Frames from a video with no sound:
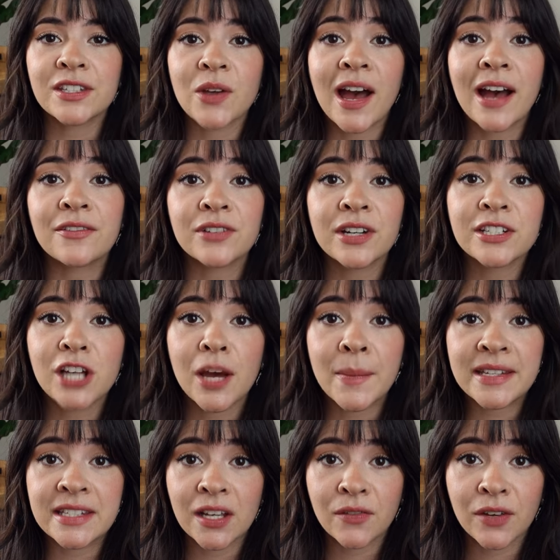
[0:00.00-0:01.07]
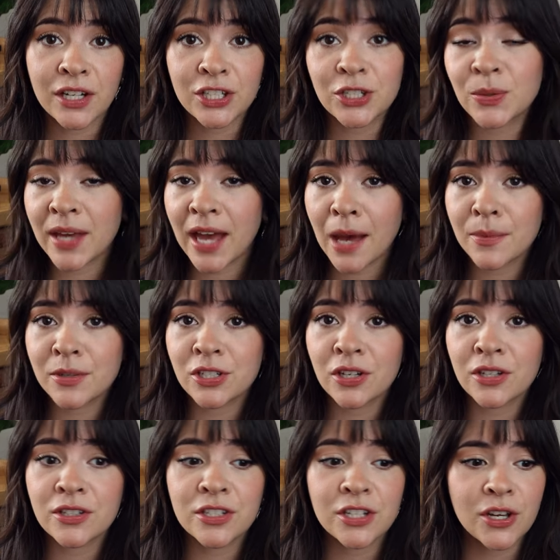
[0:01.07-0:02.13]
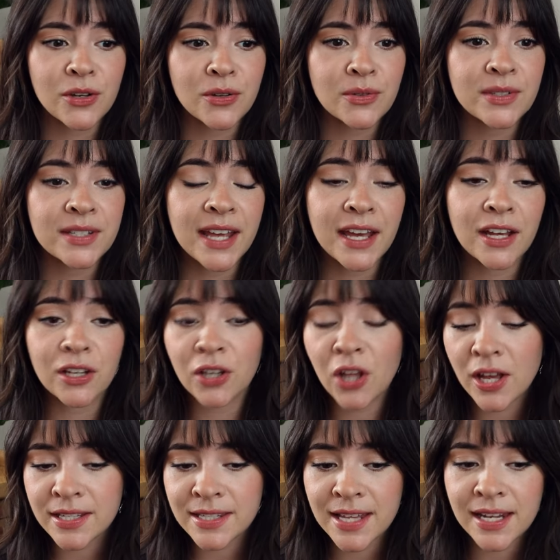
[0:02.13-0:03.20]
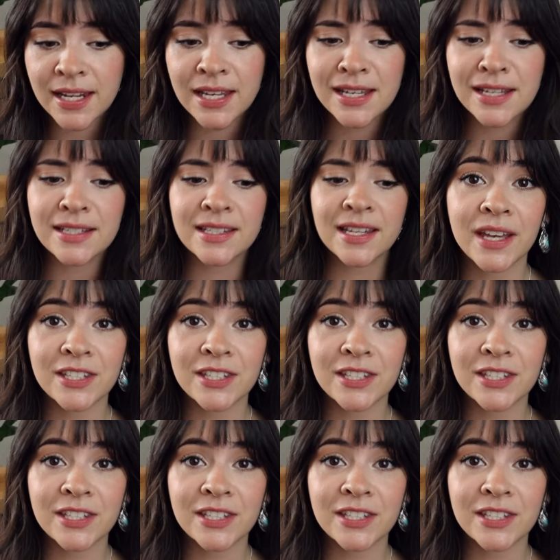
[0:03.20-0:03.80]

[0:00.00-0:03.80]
So after I taught myself how to do cabochon stones and claw settings,